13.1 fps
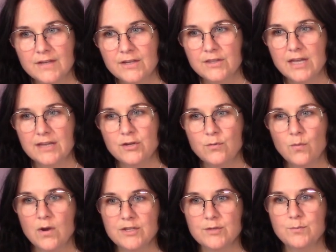that you
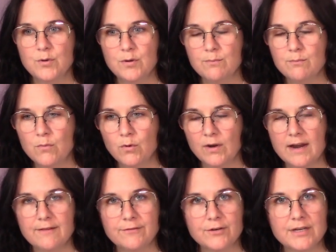want to put more
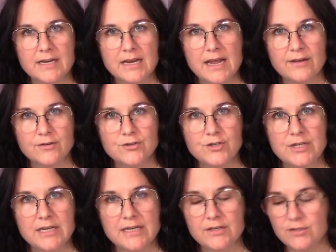effort and
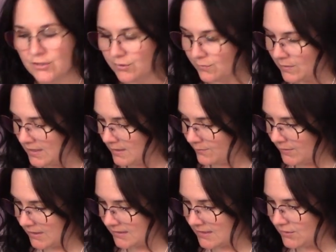energy into.
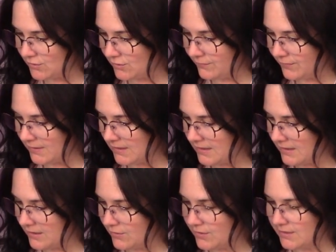Because I do feel
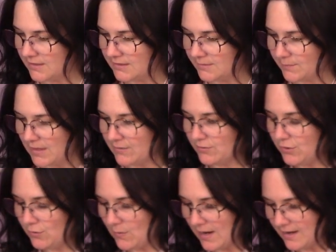like there is this about,
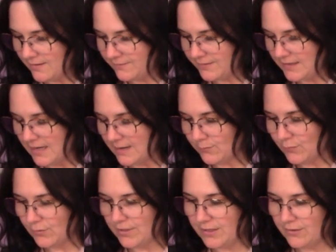you have the
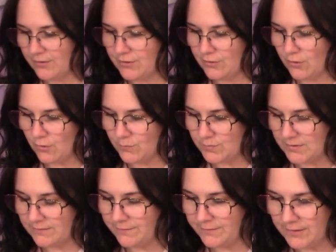Emperor here in your hopes
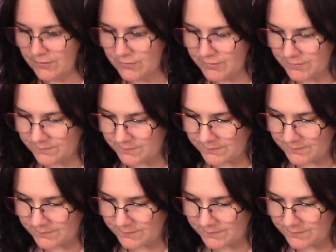and fears.